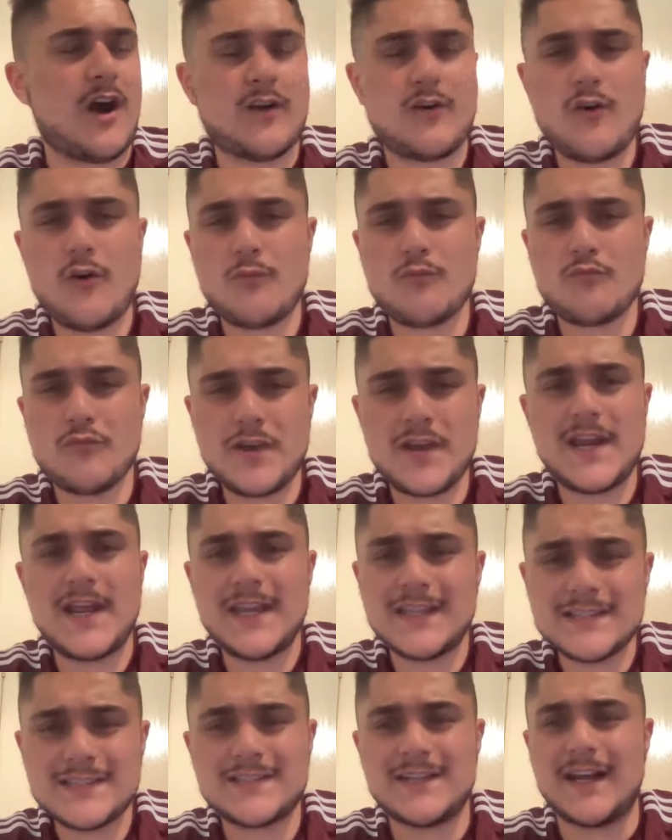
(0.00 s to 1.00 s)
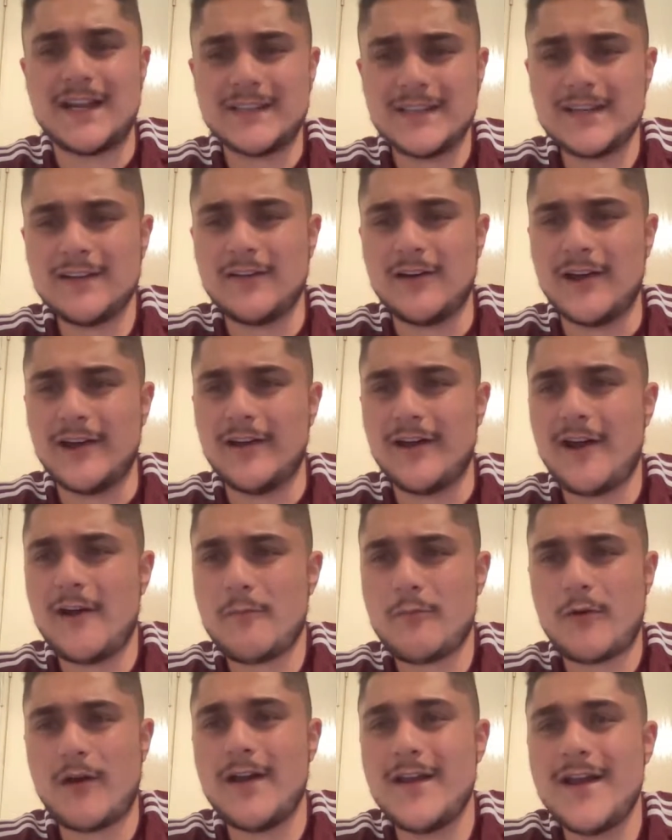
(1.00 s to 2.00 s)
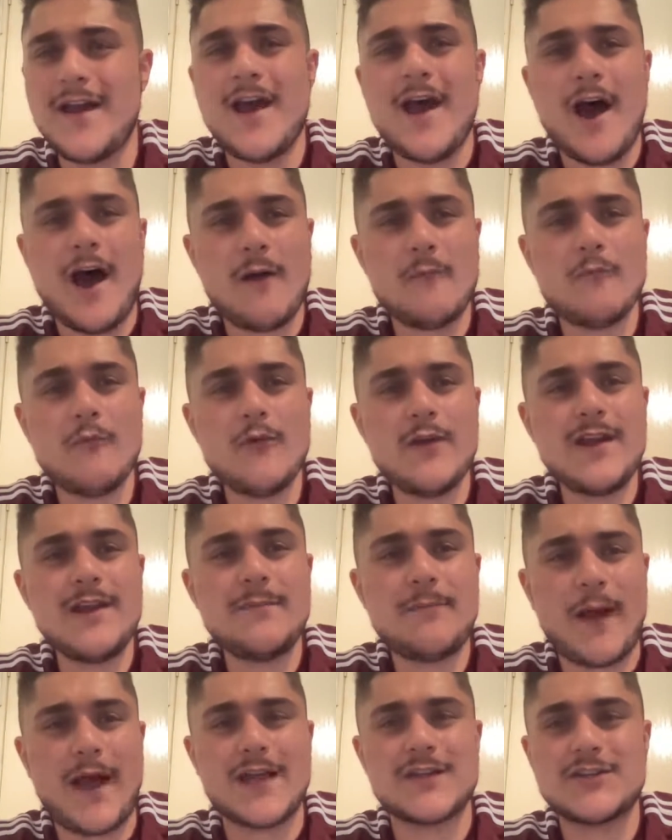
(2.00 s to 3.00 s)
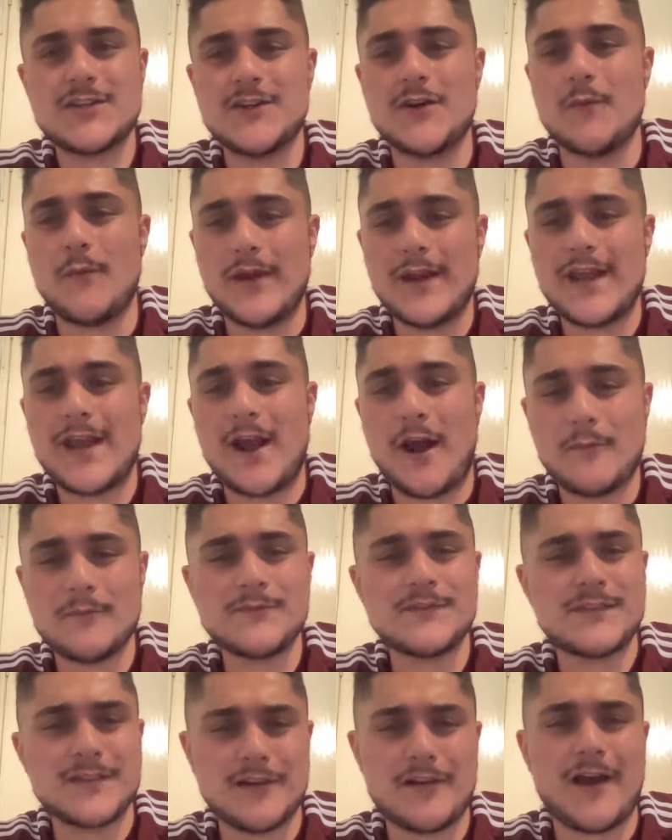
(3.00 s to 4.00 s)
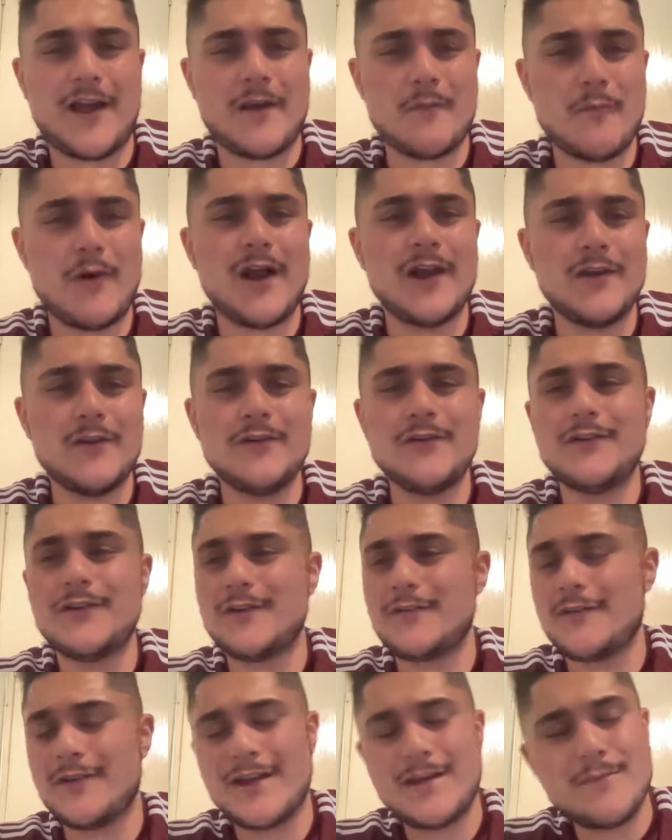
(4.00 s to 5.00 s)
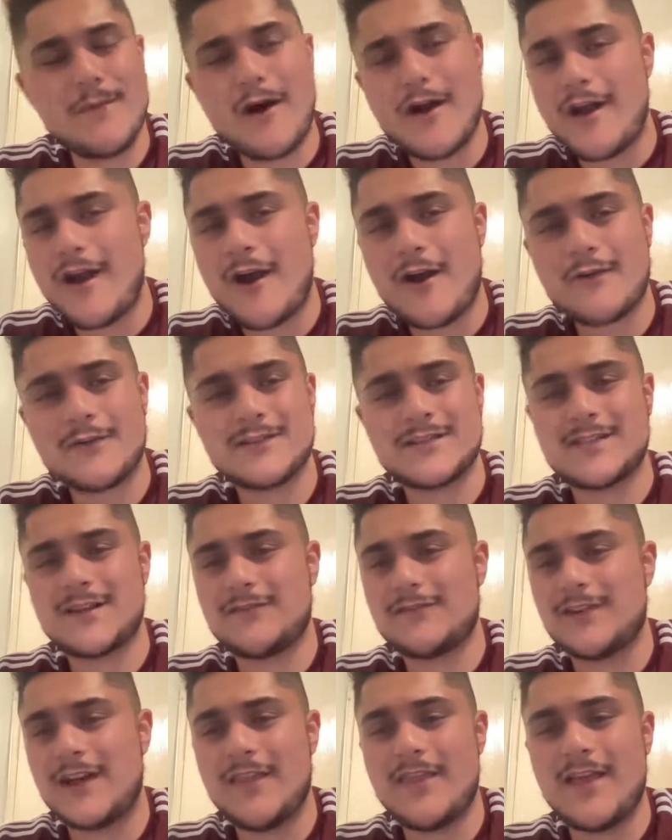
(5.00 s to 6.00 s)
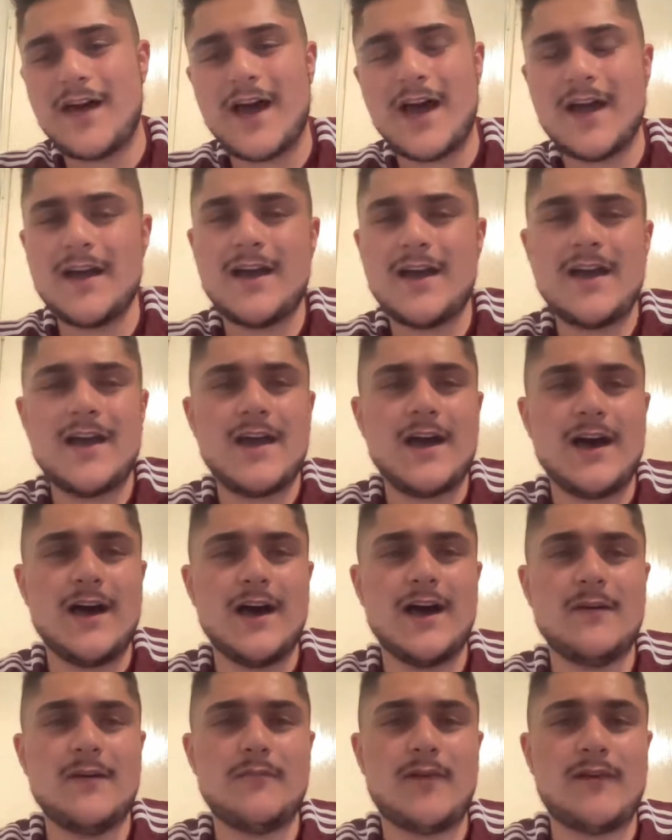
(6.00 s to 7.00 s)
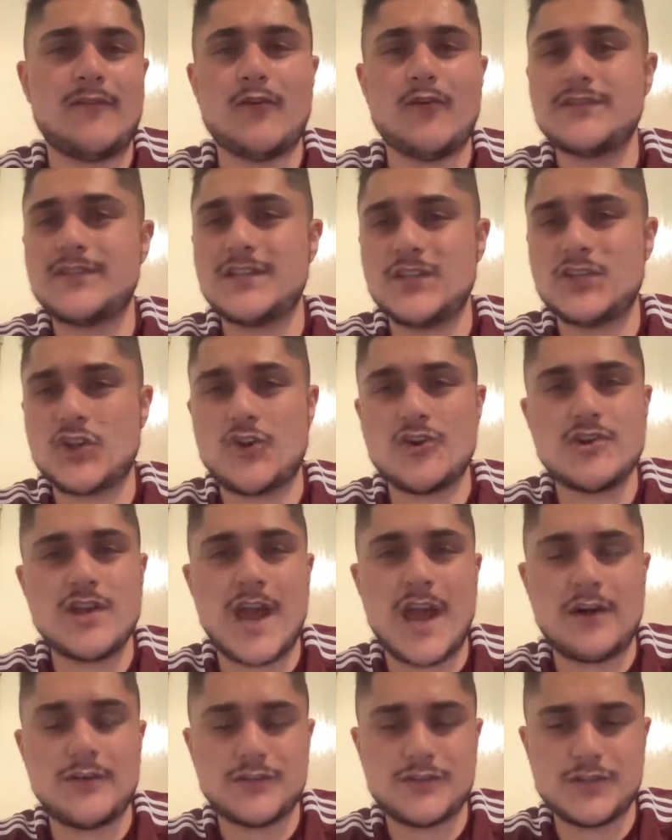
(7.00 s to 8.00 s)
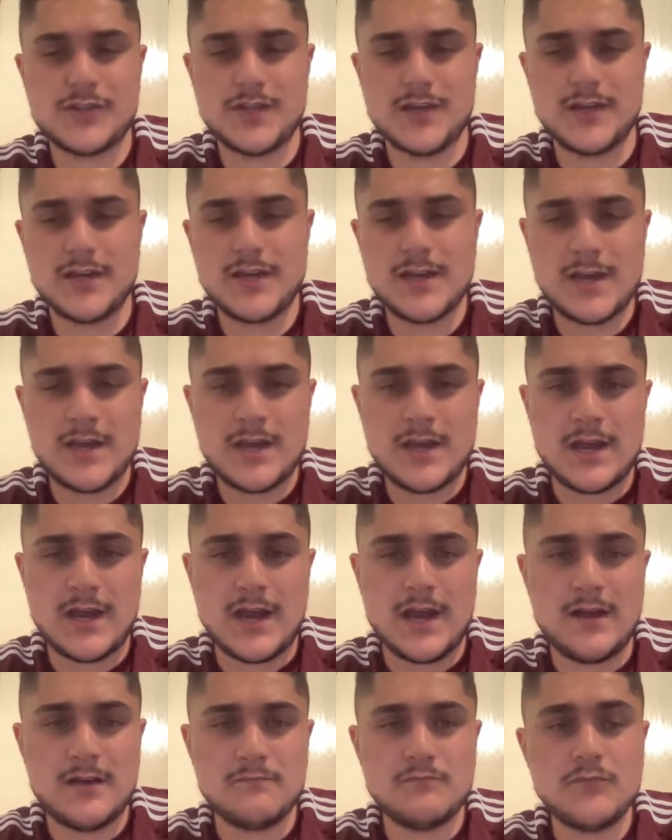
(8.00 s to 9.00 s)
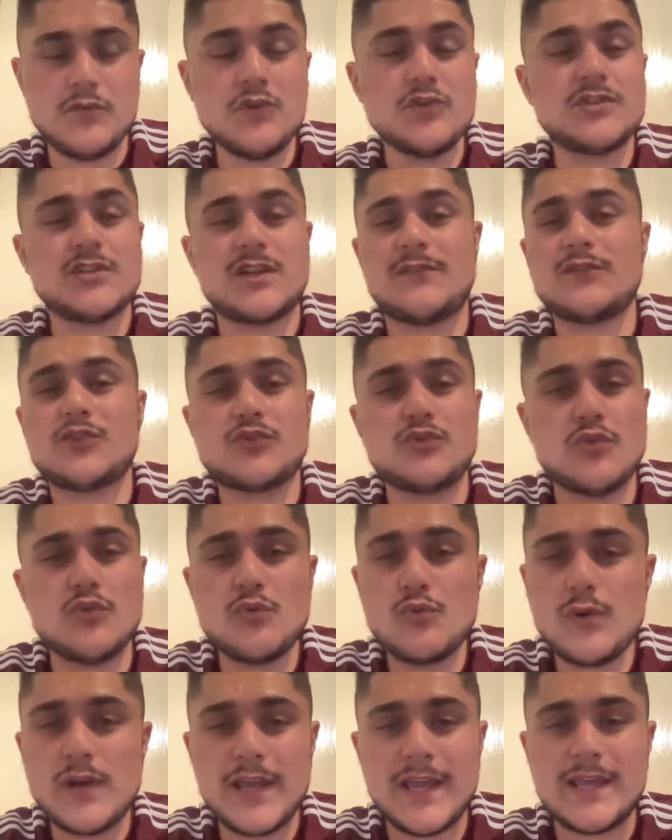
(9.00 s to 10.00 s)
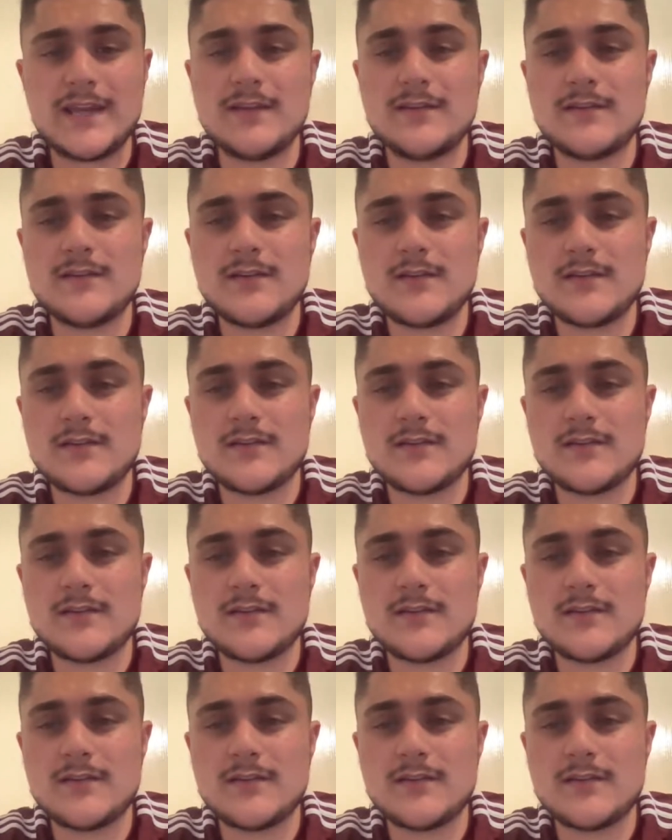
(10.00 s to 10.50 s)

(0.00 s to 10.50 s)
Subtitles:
got really into that, didn't I? Like, I'm really passionate when it comes to like my Luna and MIR and stuff like that. I've obviously shown you how to use another tool in